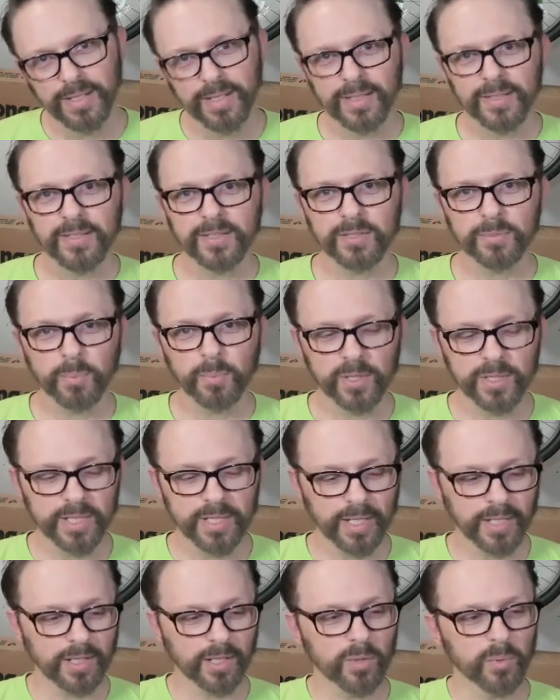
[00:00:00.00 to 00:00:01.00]
This
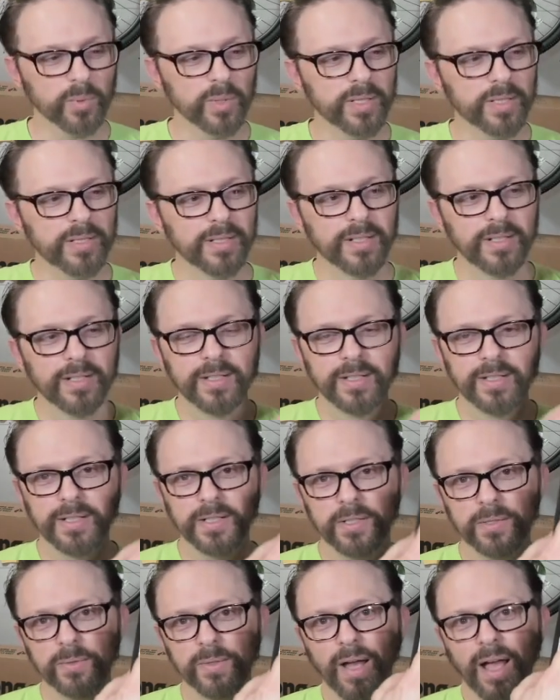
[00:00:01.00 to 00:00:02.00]
particular one
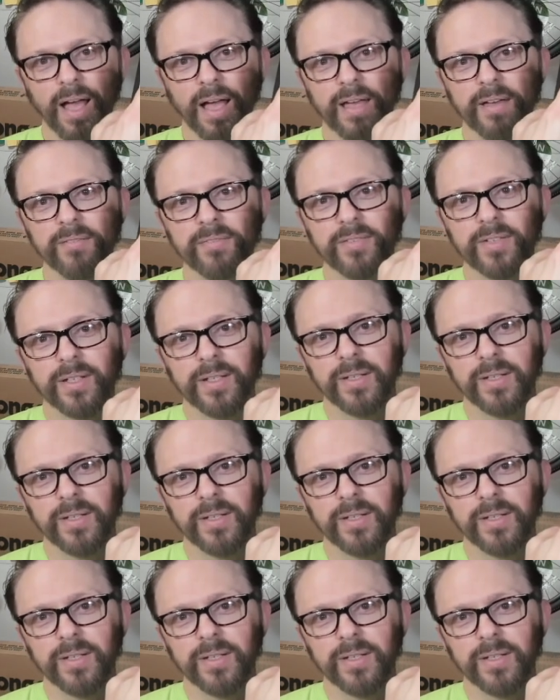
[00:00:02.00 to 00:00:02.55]
arrived